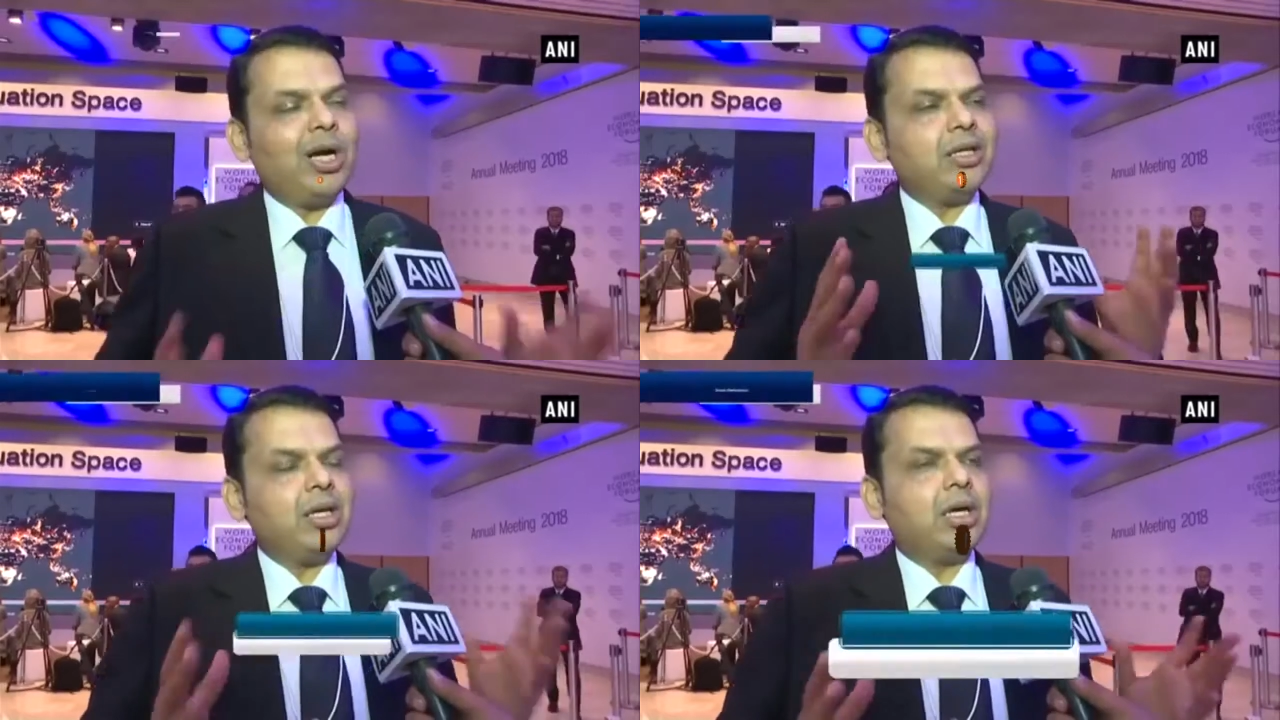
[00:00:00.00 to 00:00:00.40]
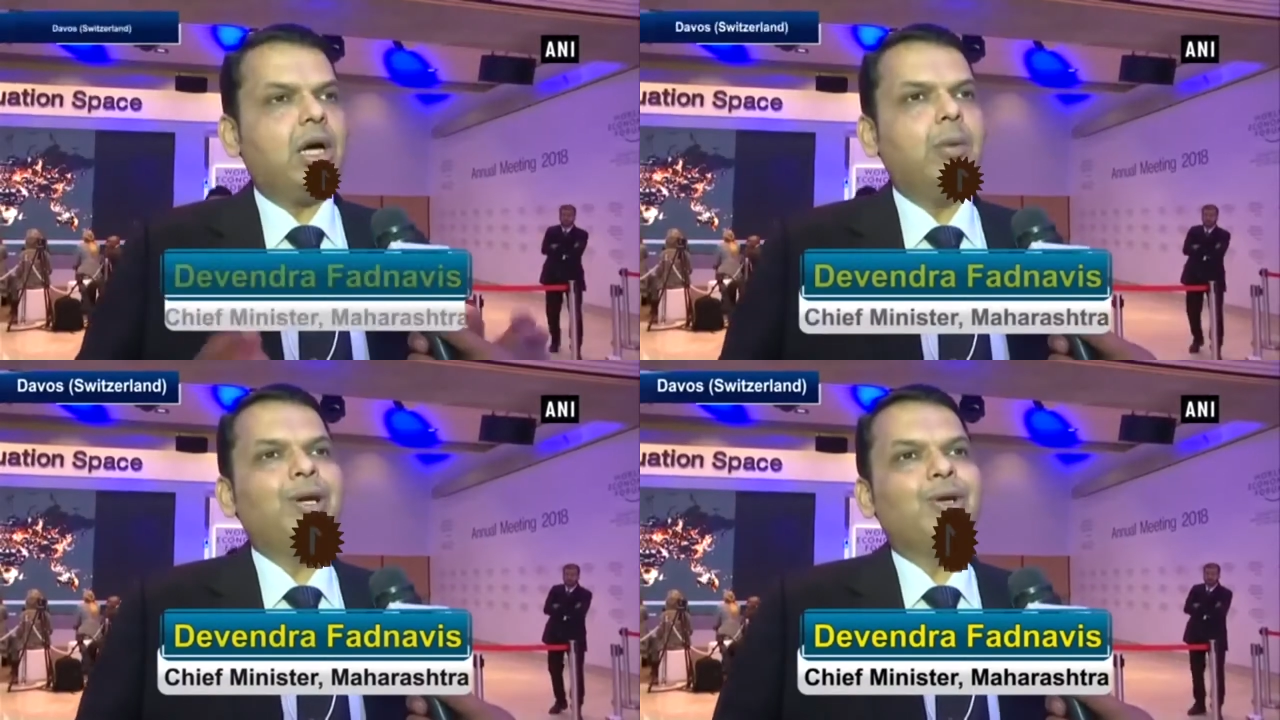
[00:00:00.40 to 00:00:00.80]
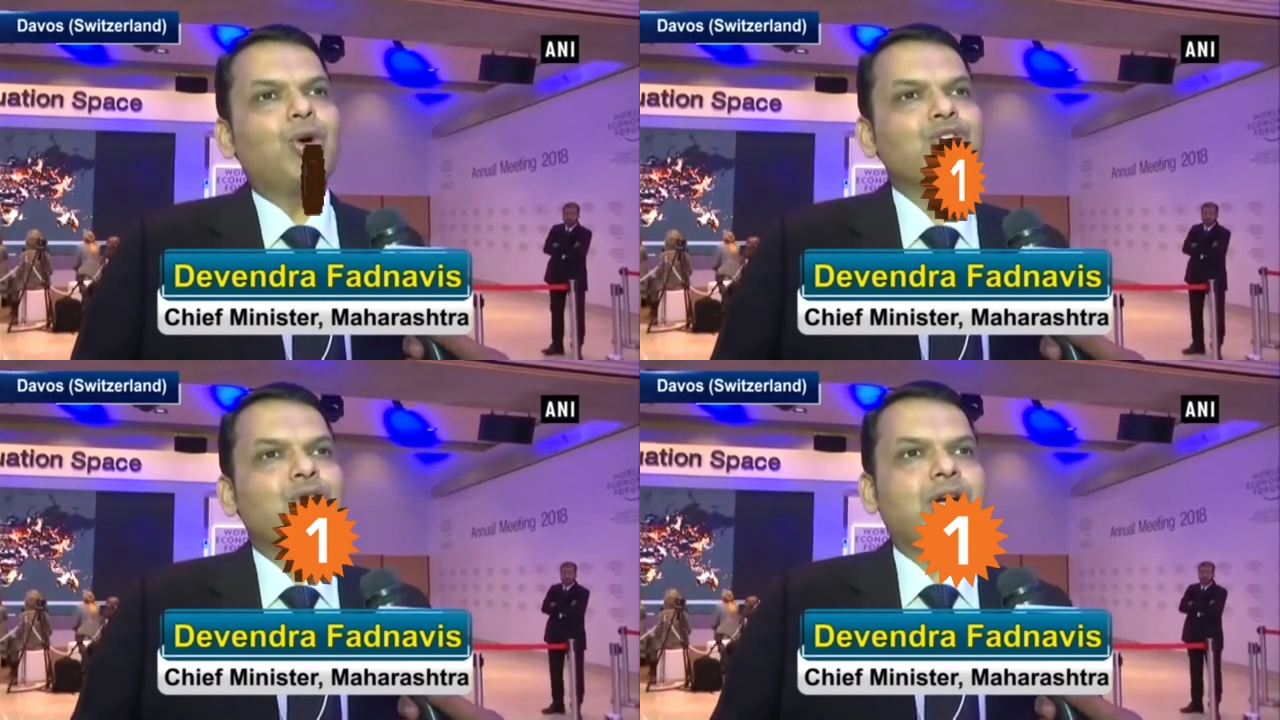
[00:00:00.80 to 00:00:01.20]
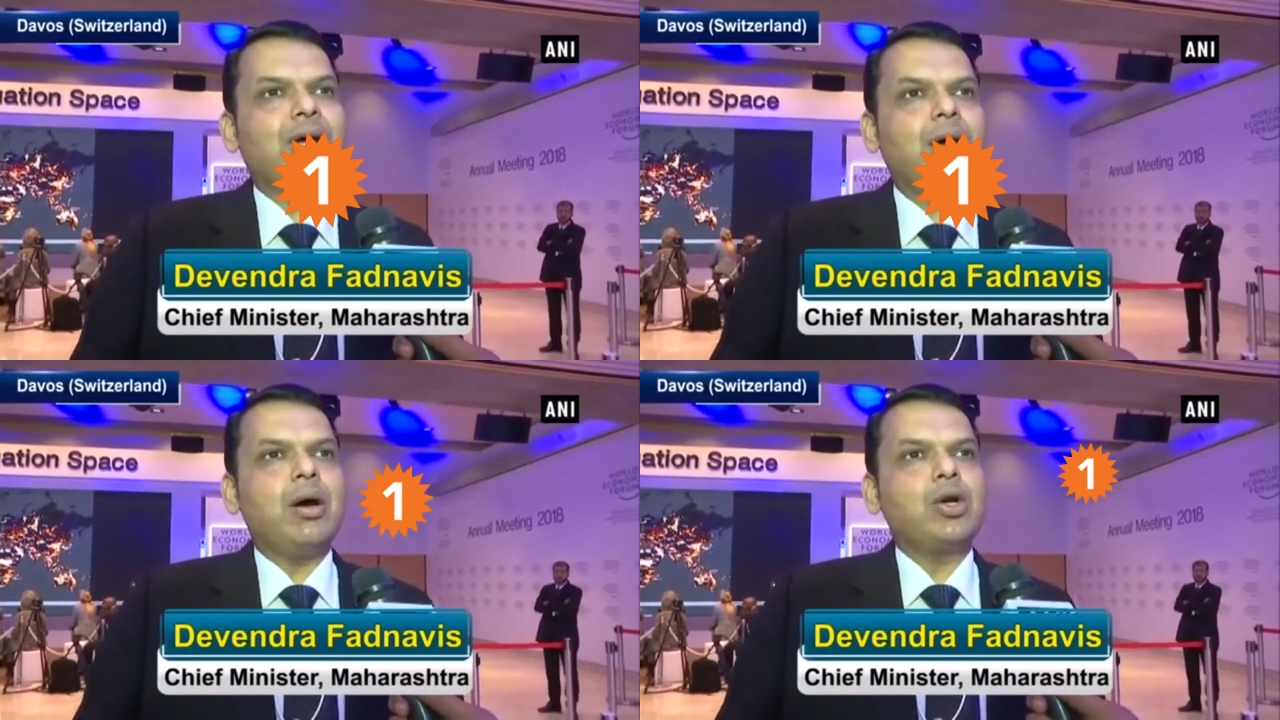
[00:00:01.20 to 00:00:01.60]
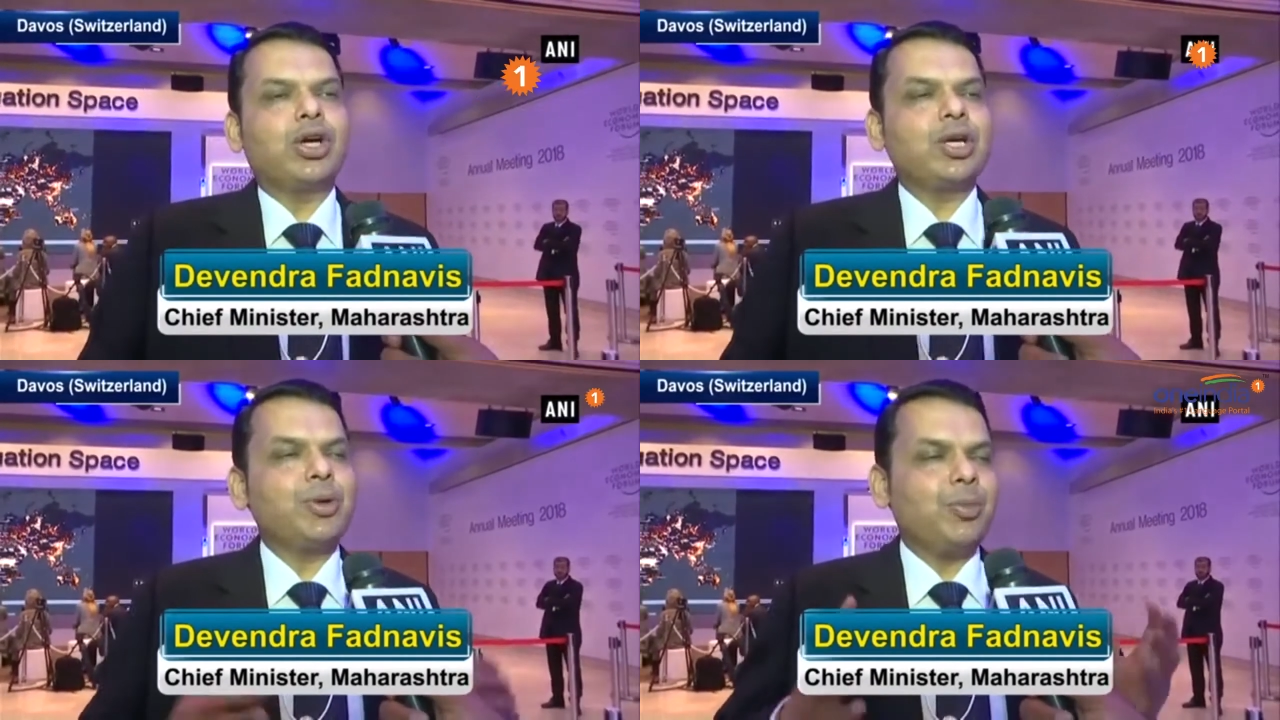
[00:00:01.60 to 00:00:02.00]
I think uh, it was not a uh,
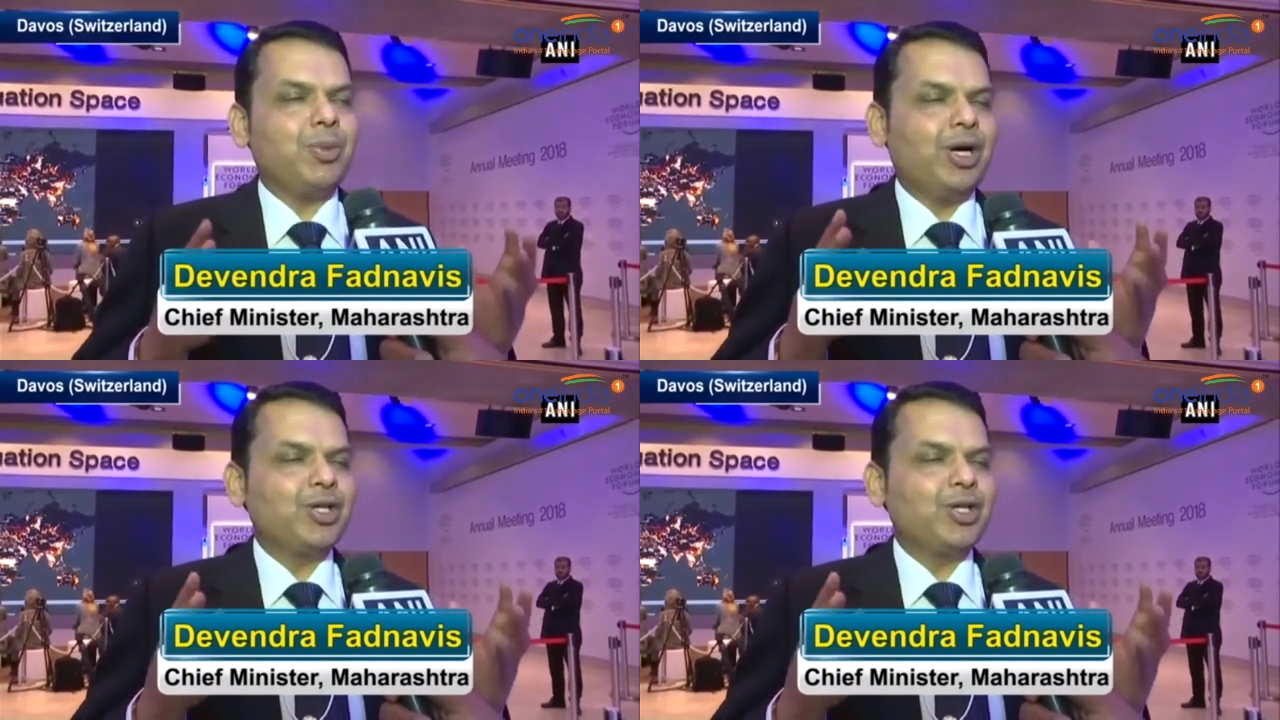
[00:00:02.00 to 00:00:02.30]
not a,